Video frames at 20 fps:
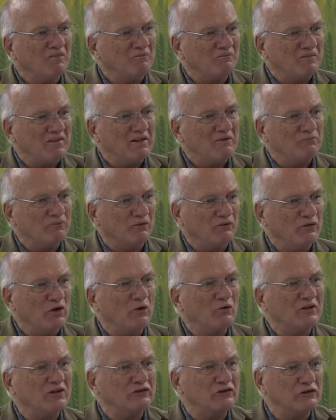of people
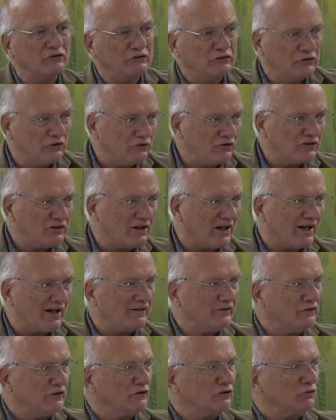known as the
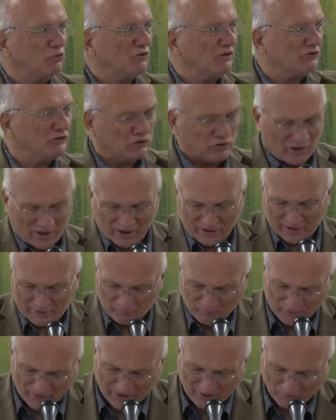Judaizers. We're trying to
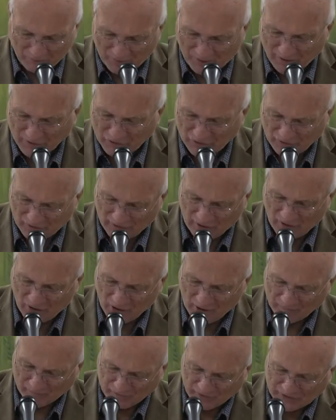bring them under the,
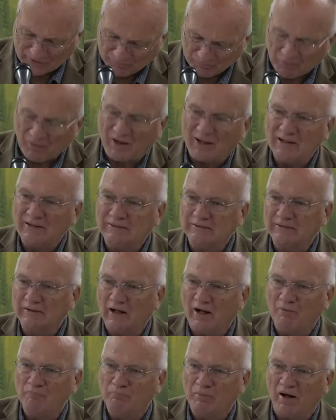this place
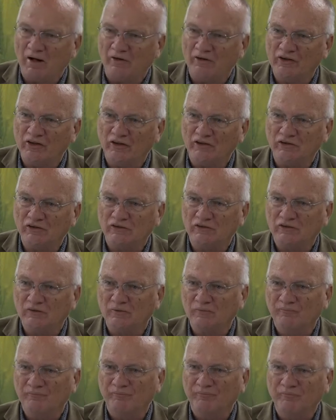of bondage.
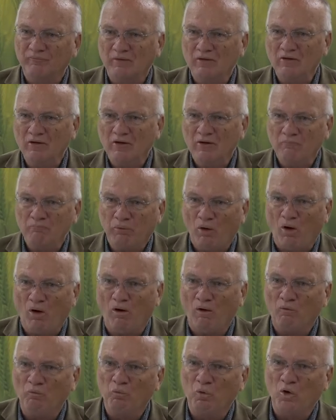
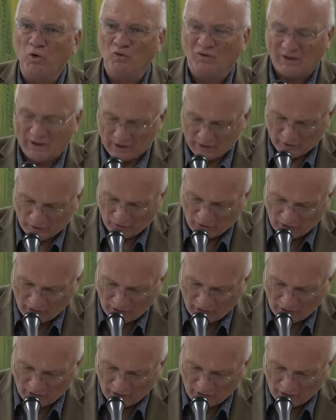Paul wrote later